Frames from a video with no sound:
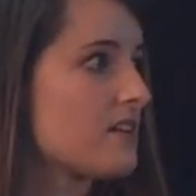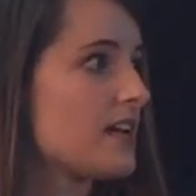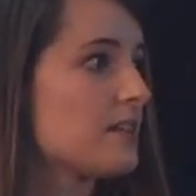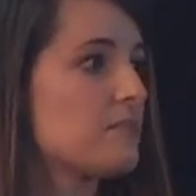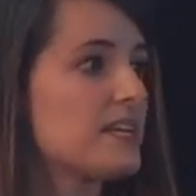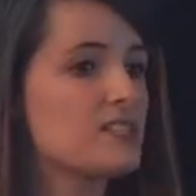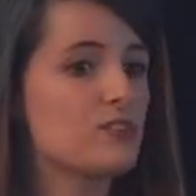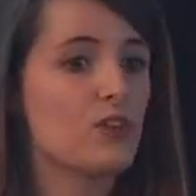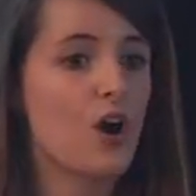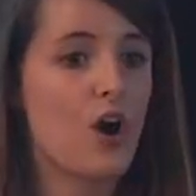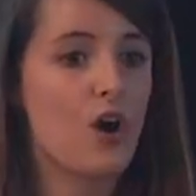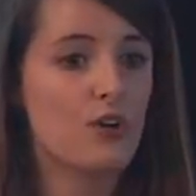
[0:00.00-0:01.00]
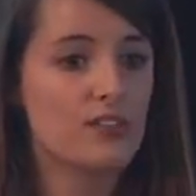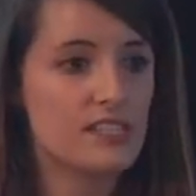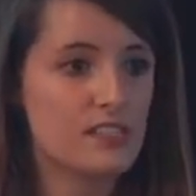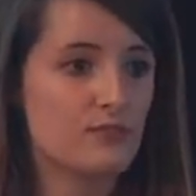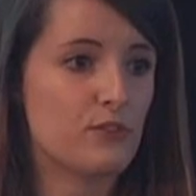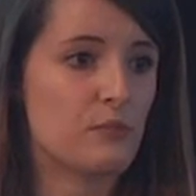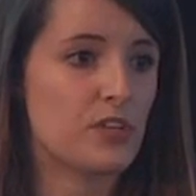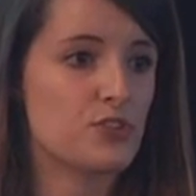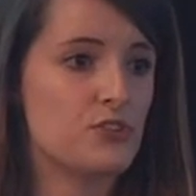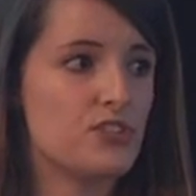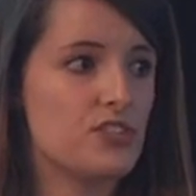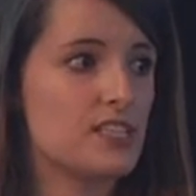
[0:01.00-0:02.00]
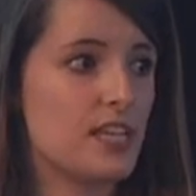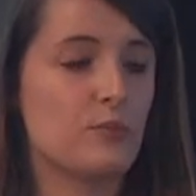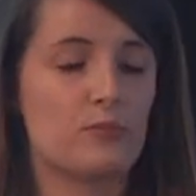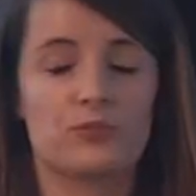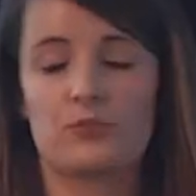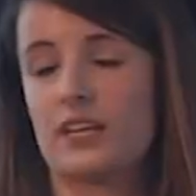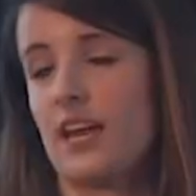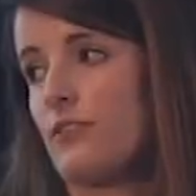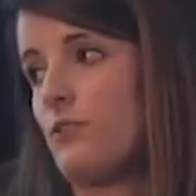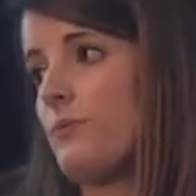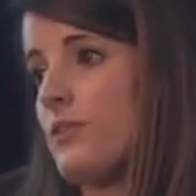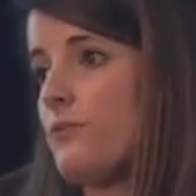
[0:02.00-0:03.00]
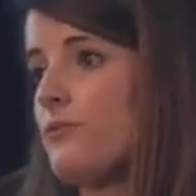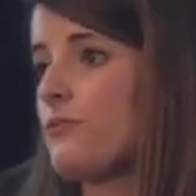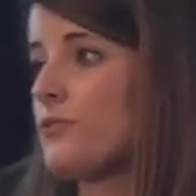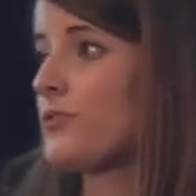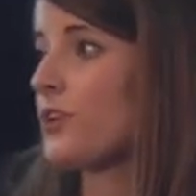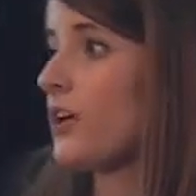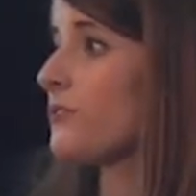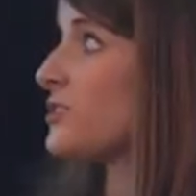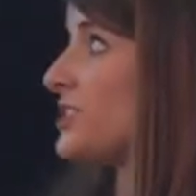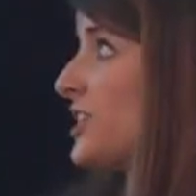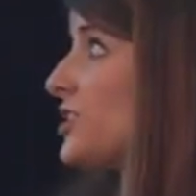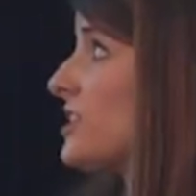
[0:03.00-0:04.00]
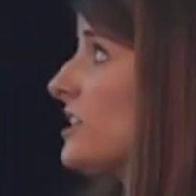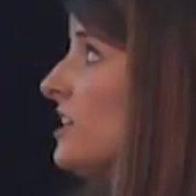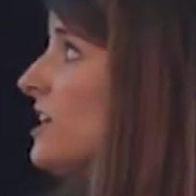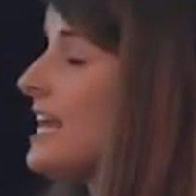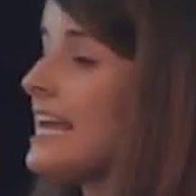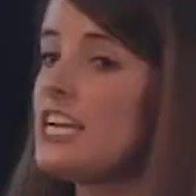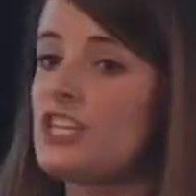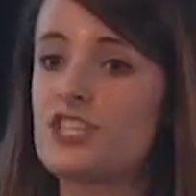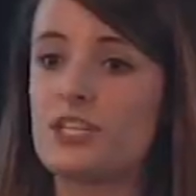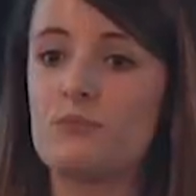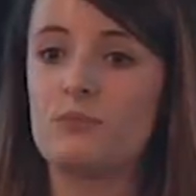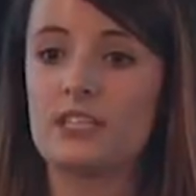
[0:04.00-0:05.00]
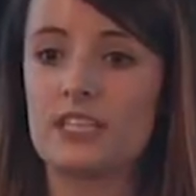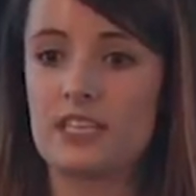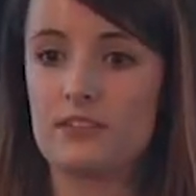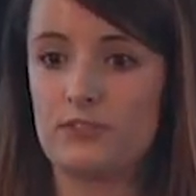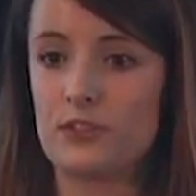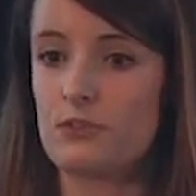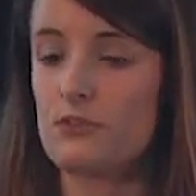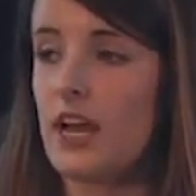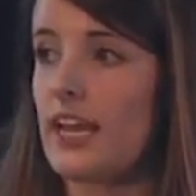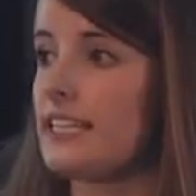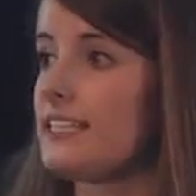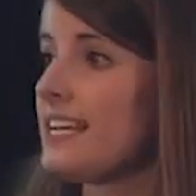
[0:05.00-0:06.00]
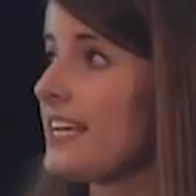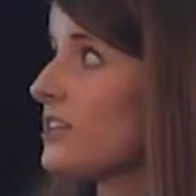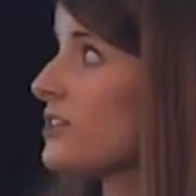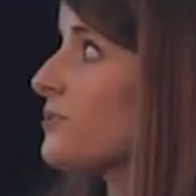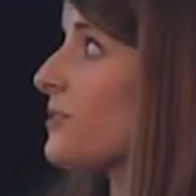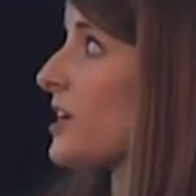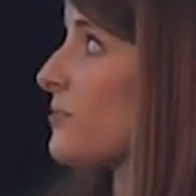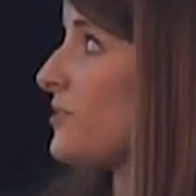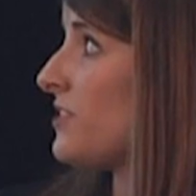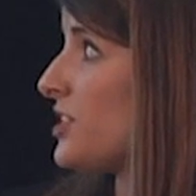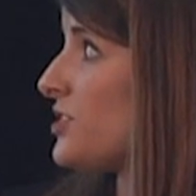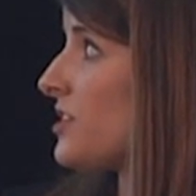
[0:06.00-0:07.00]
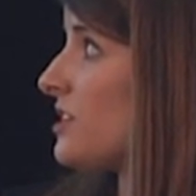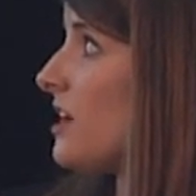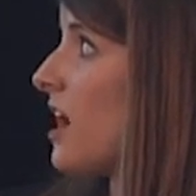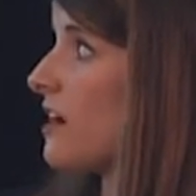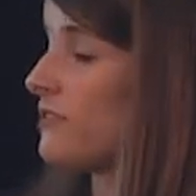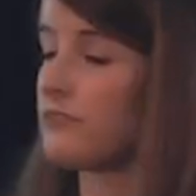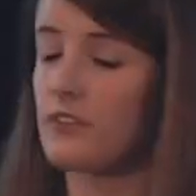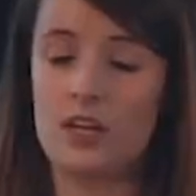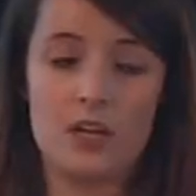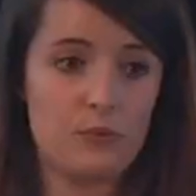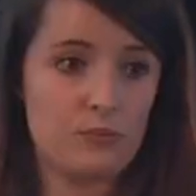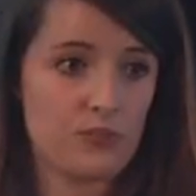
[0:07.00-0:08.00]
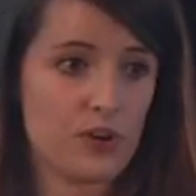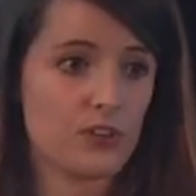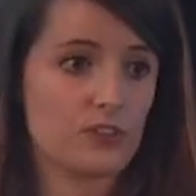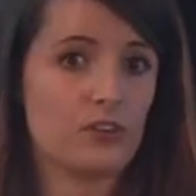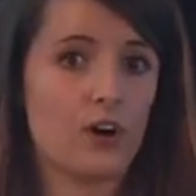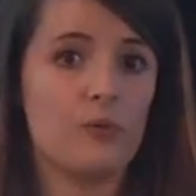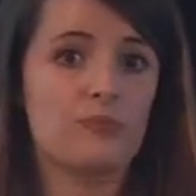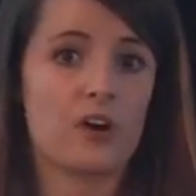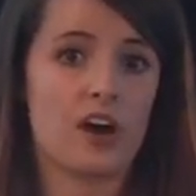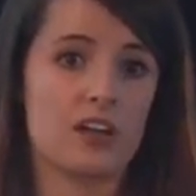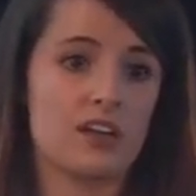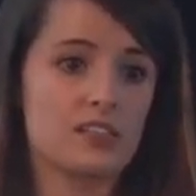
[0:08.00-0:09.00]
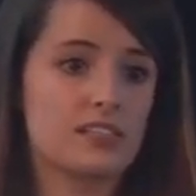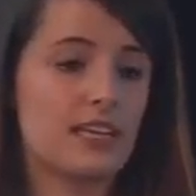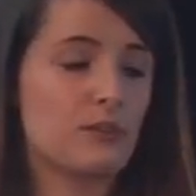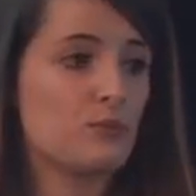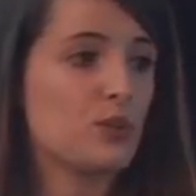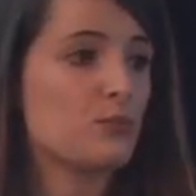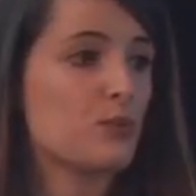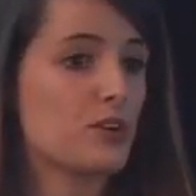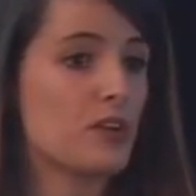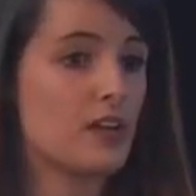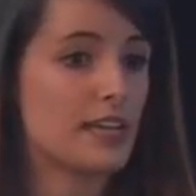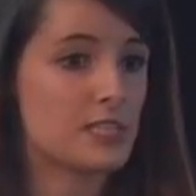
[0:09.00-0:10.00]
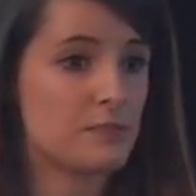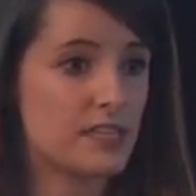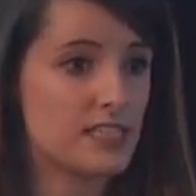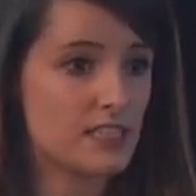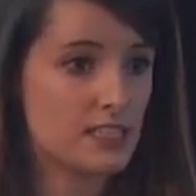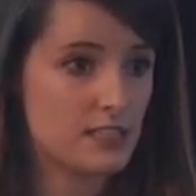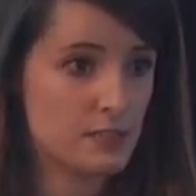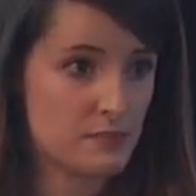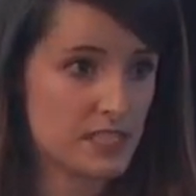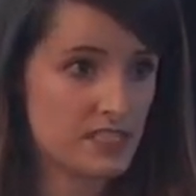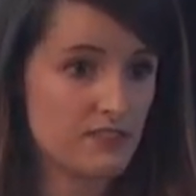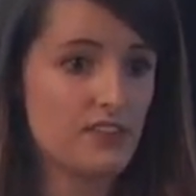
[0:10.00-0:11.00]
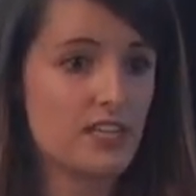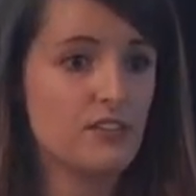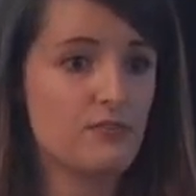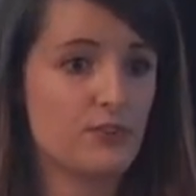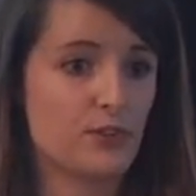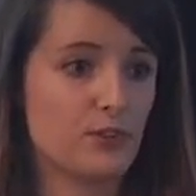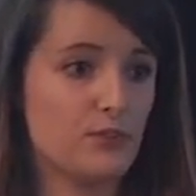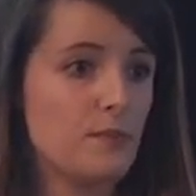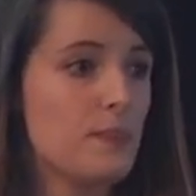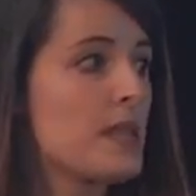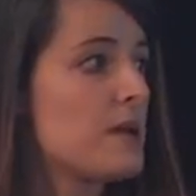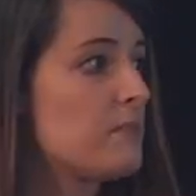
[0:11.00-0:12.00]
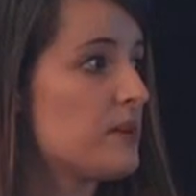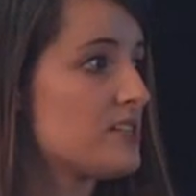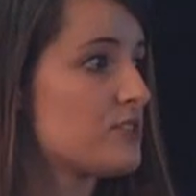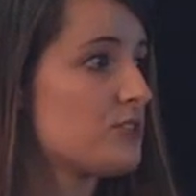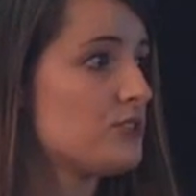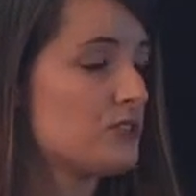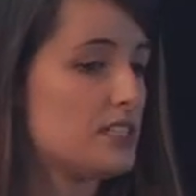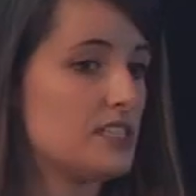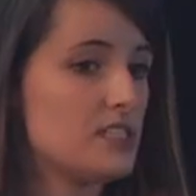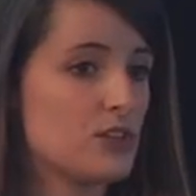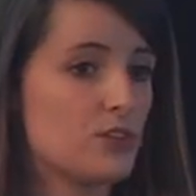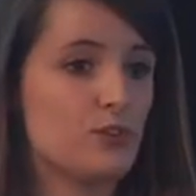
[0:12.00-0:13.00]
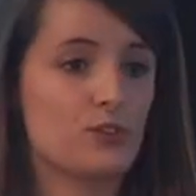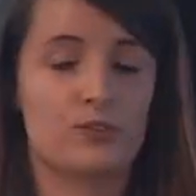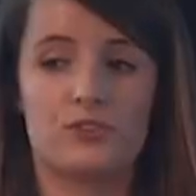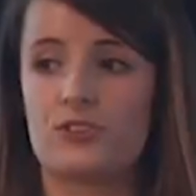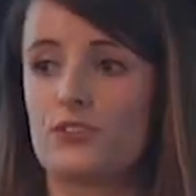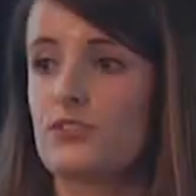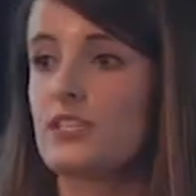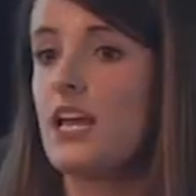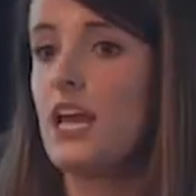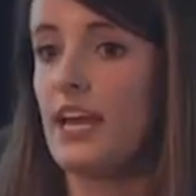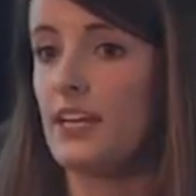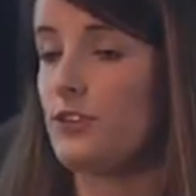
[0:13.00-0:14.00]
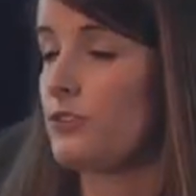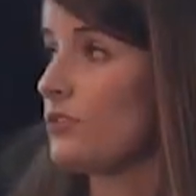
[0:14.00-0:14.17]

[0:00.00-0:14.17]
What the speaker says: And based on all this information she's able to gather with you through your conversation, she will give you a tailored recommendation of products that will work specifically for you based on your needs, your concerns, and your